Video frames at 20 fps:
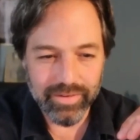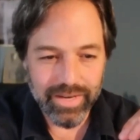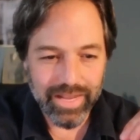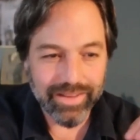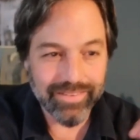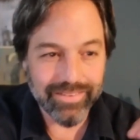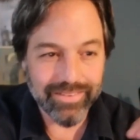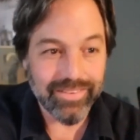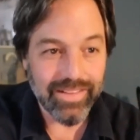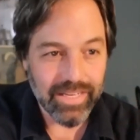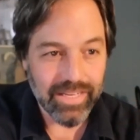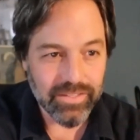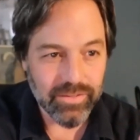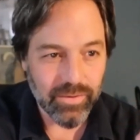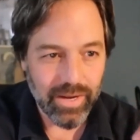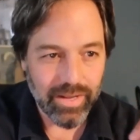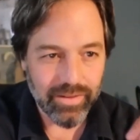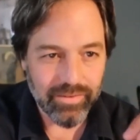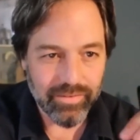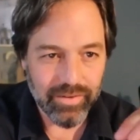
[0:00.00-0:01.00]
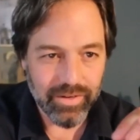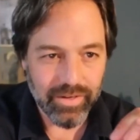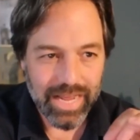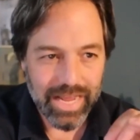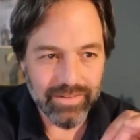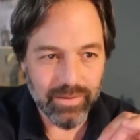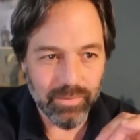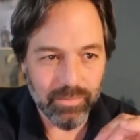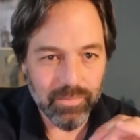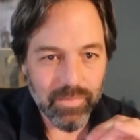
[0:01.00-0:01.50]
excess or as
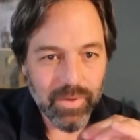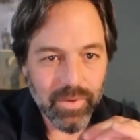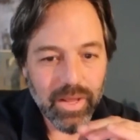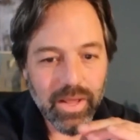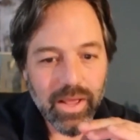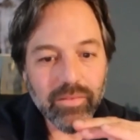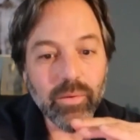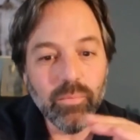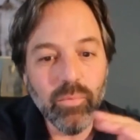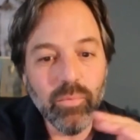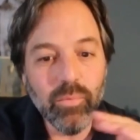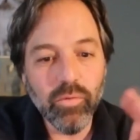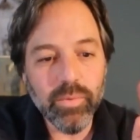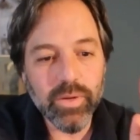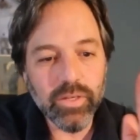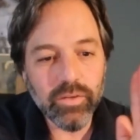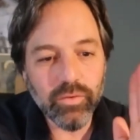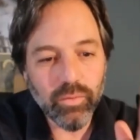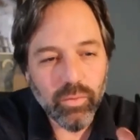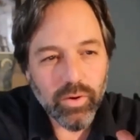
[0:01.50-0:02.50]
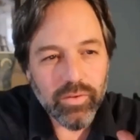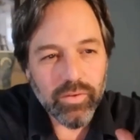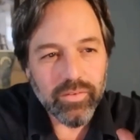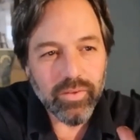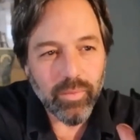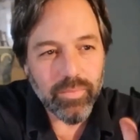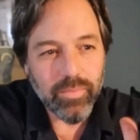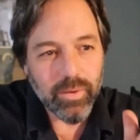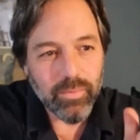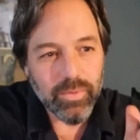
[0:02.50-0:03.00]
a movement towards
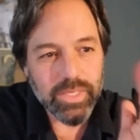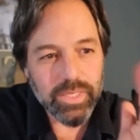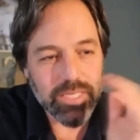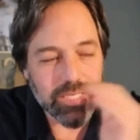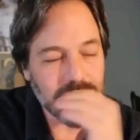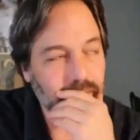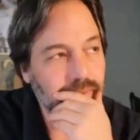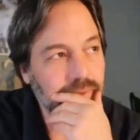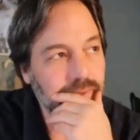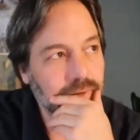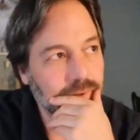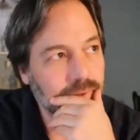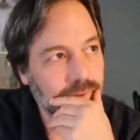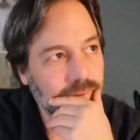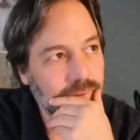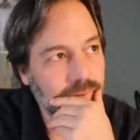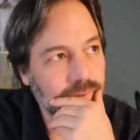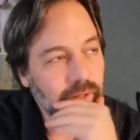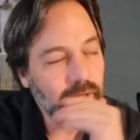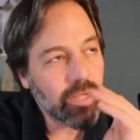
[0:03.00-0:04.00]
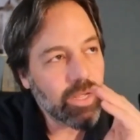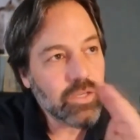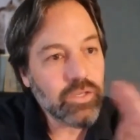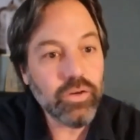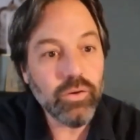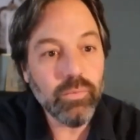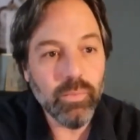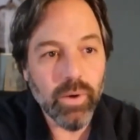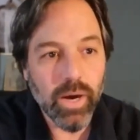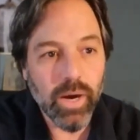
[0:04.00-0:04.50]
something which is a little
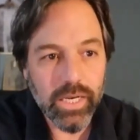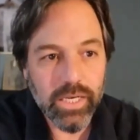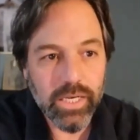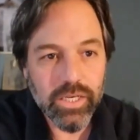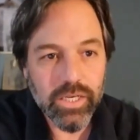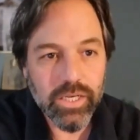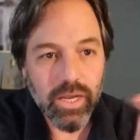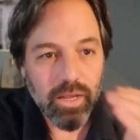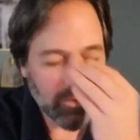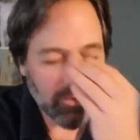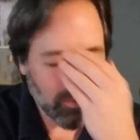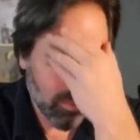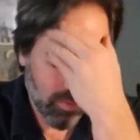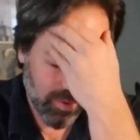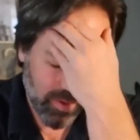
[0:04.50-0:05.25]
too much. So